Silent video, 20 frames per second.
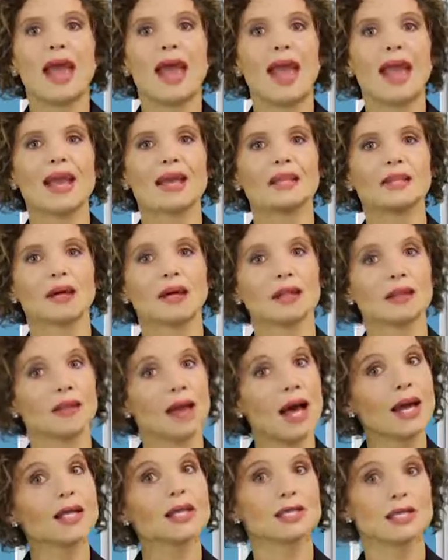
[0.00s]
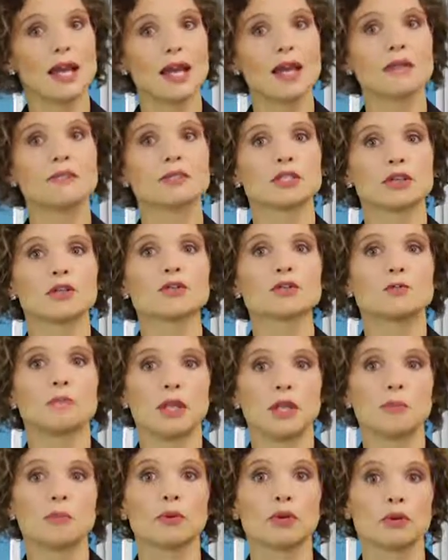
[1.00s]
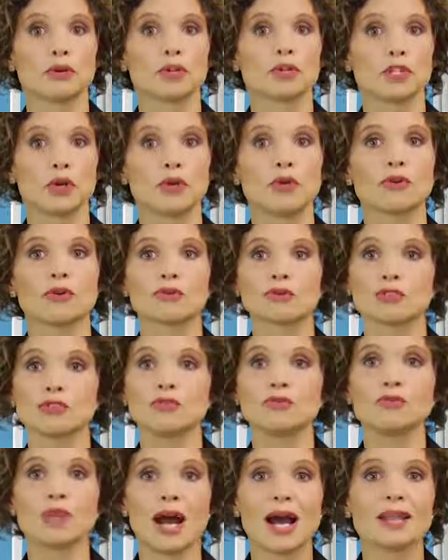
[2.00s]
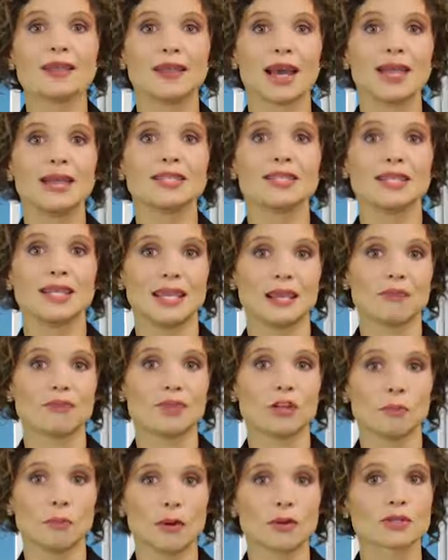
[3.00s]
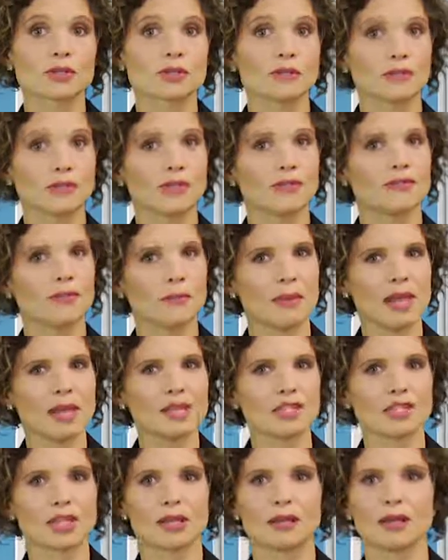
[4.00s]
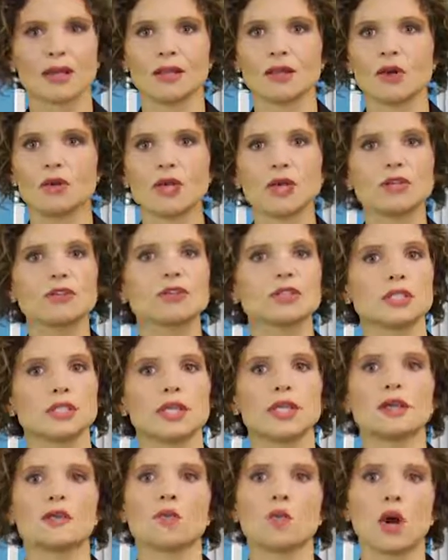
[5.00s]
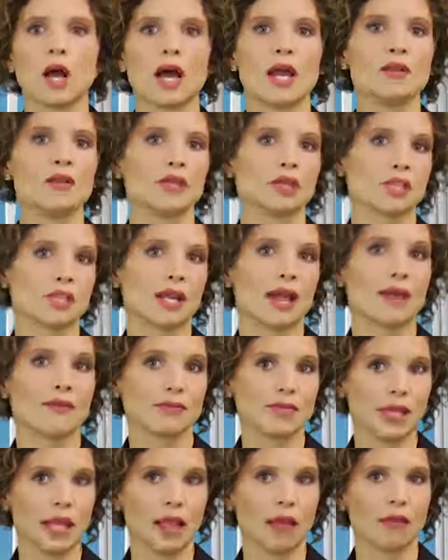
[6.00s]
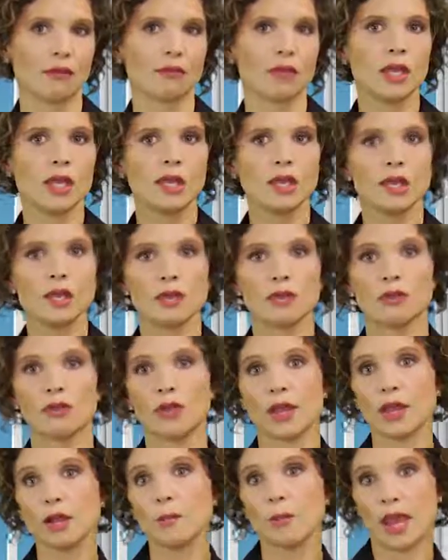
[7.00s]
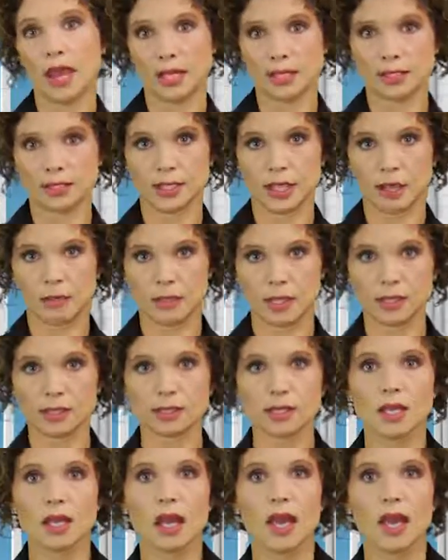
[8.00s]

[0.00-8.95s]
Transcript: And a lot of times those people, the donors, do not like to give their personal information. They don't understand why they should have to give their bank statement